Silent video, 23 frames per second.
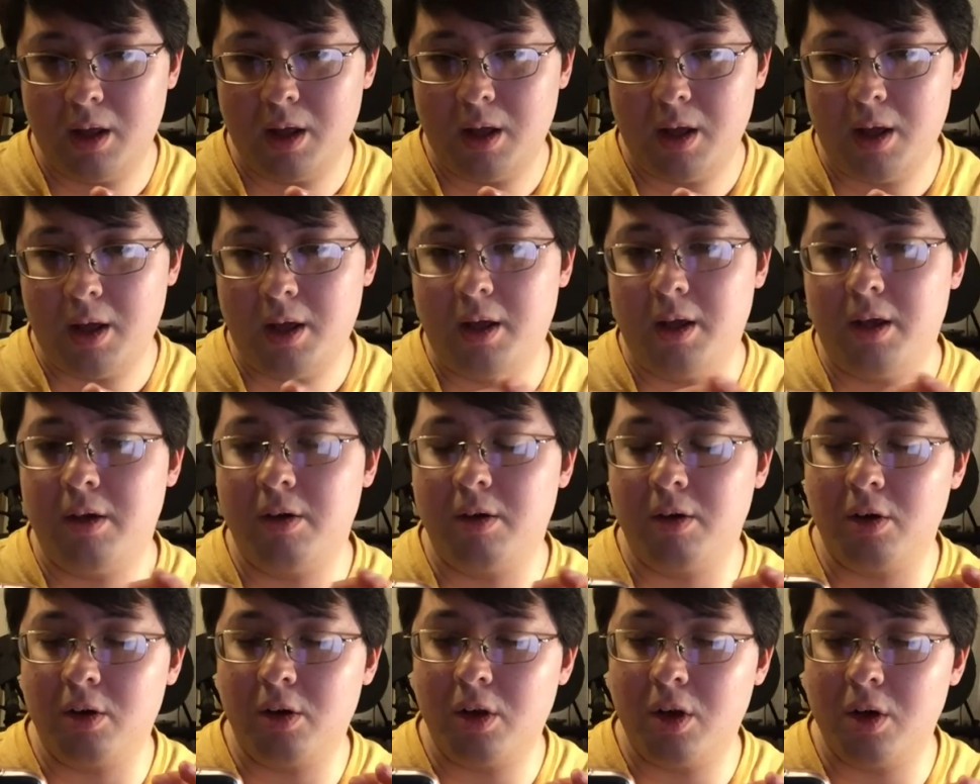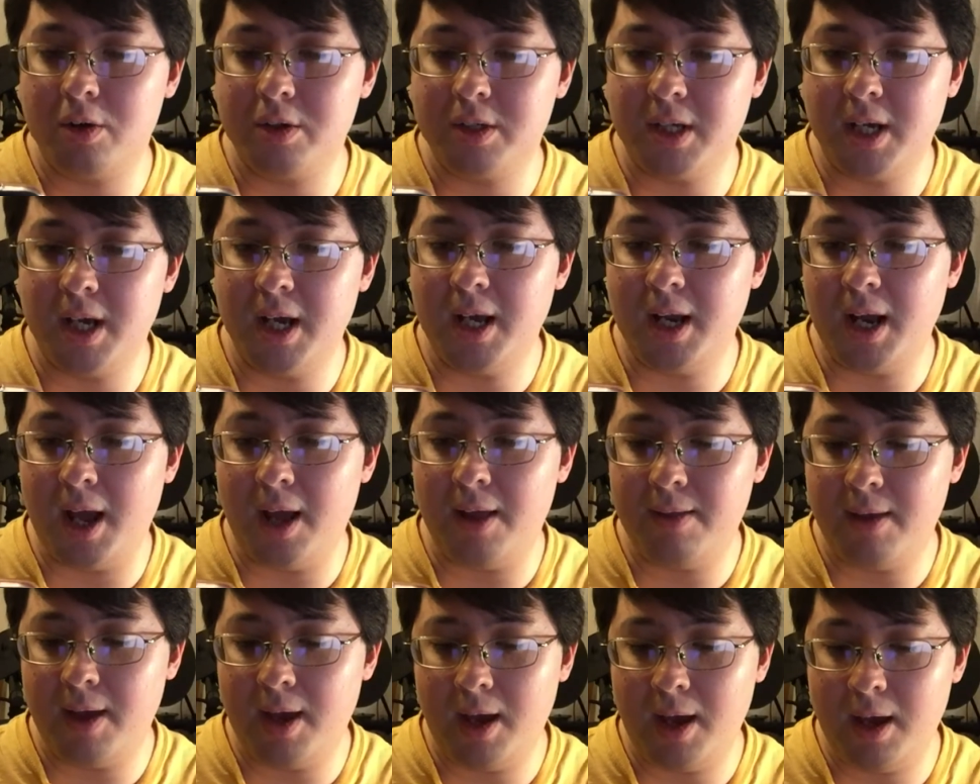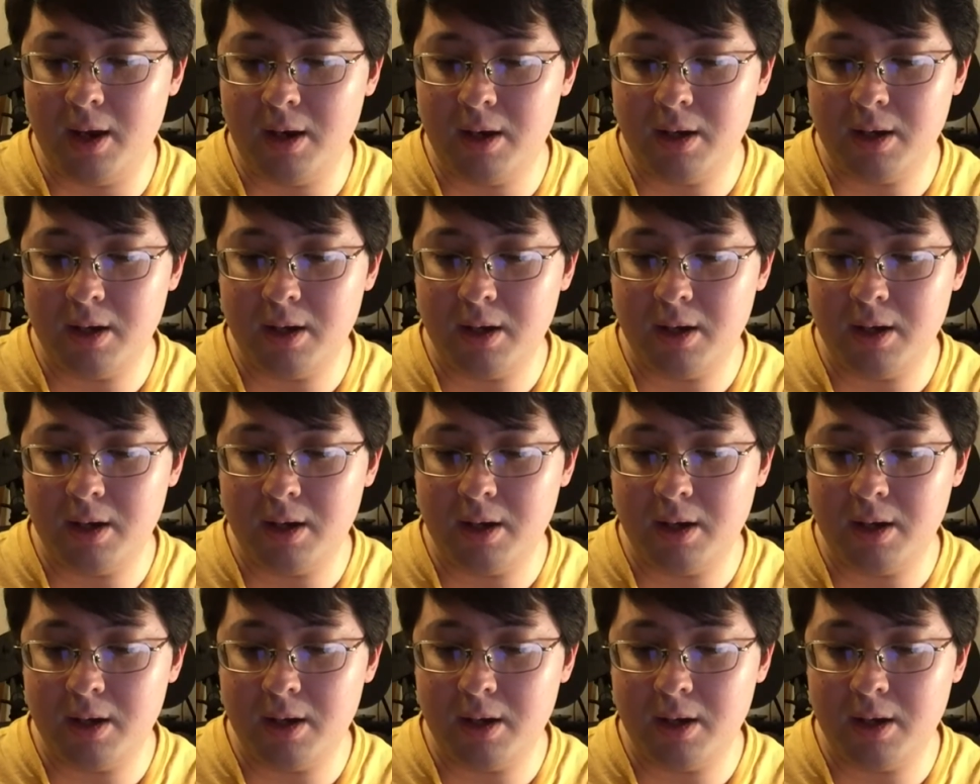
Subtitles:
You can close it, and then